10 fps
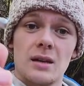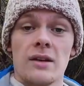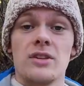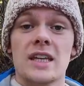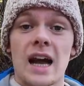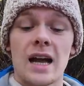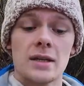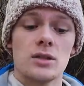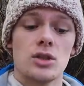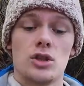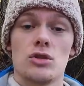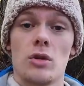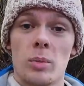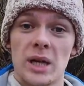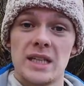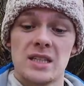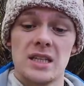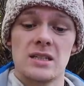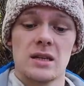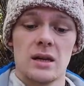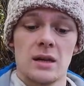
If you can, you should replace these.